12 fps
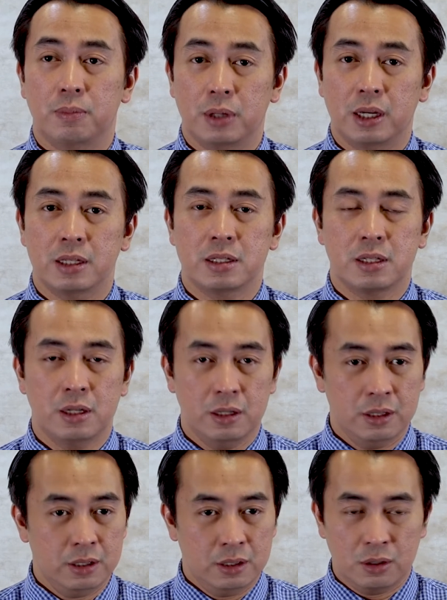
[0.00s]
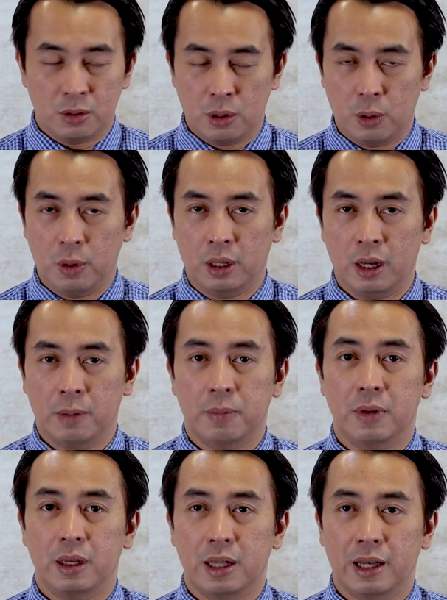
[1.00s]
Plus, growing up,
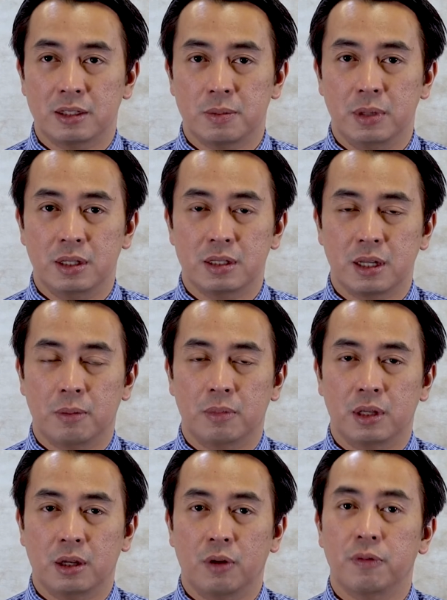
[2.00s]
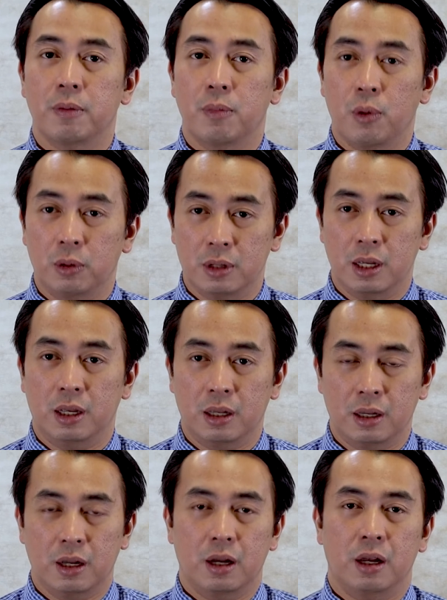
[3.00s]
it has been something of a
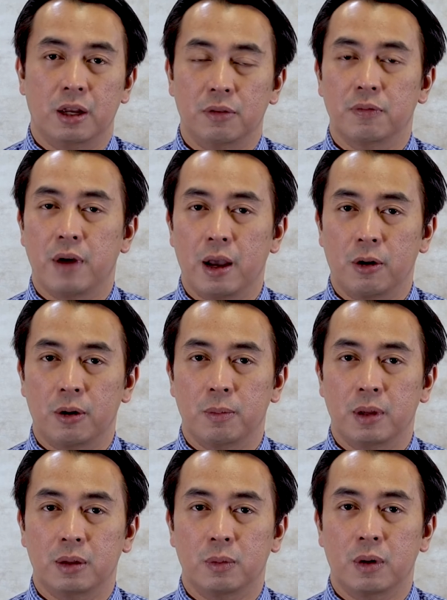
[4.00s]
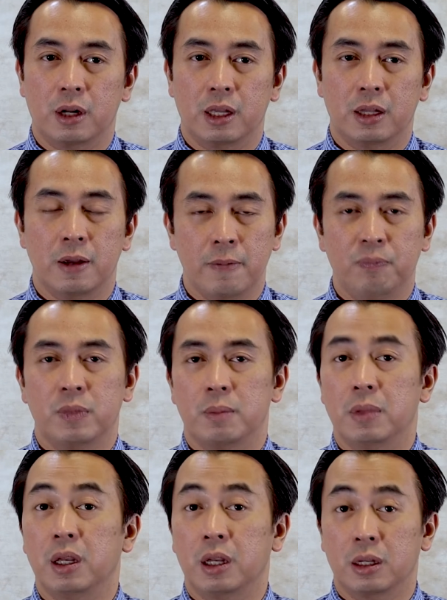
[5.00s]
molding environment wherein
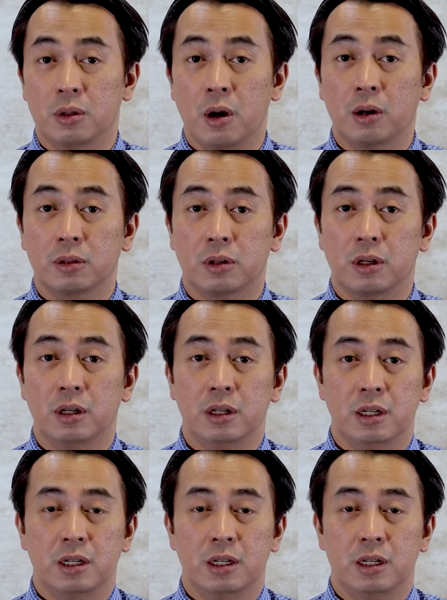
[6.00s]
being a doctor,